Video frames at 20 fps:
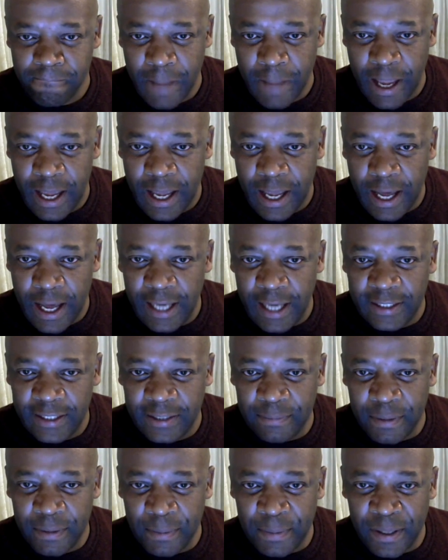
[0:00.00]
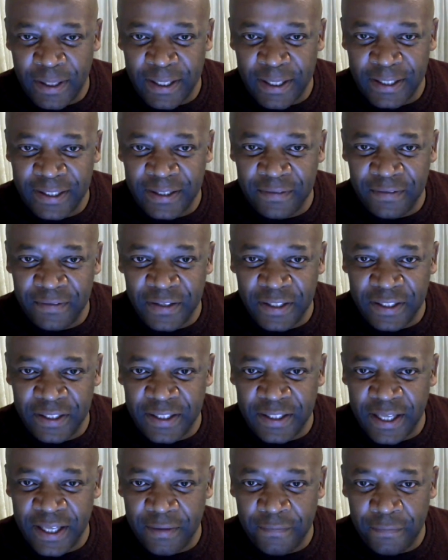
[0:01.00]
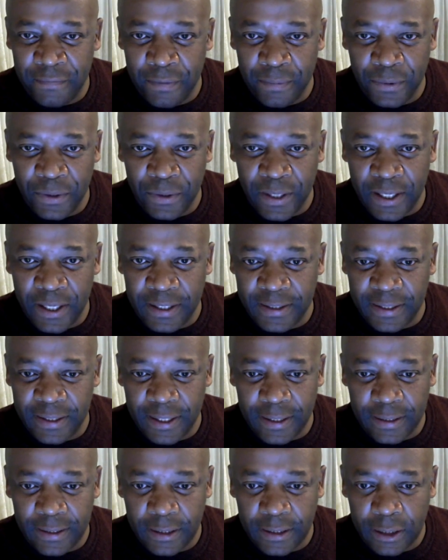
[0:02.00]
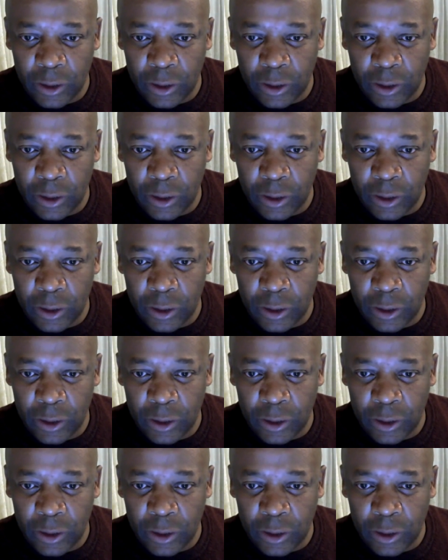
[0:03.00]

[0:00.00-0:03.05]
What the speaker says: I see my brother Steven is there from United States.